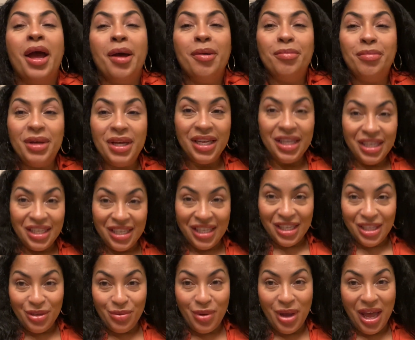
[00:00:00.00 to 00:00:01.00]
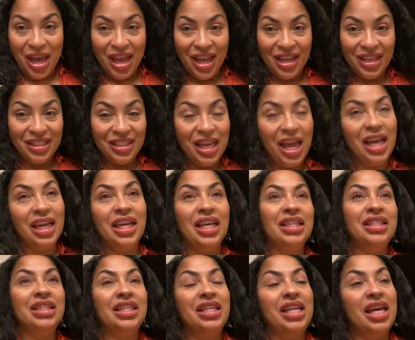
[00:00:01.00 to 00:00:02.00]
But otherwise, I
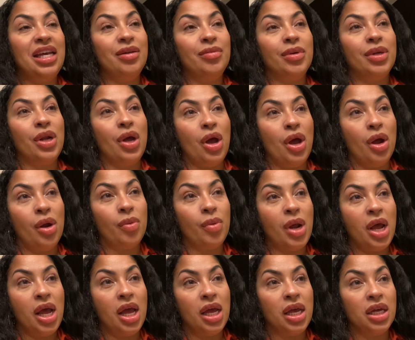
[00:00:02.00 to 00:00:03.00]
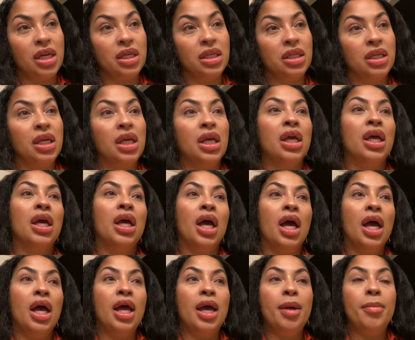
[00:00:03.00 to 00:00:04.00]
guess the date went all right.
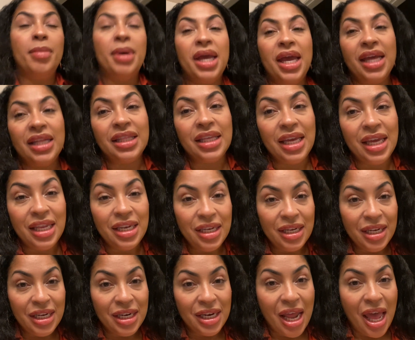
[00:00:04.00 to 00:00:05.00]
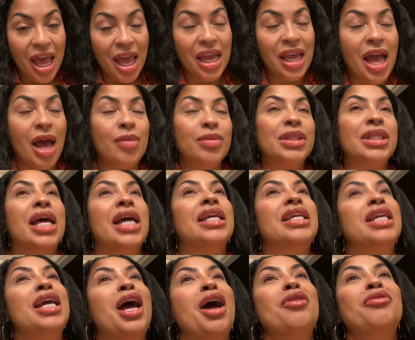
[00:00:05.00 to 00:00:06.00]
But at the end of the night, I was like,
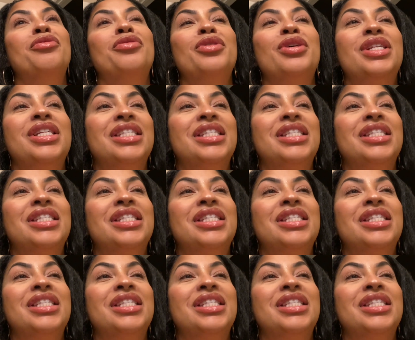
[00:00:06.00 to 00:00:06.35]
yeah, I'm full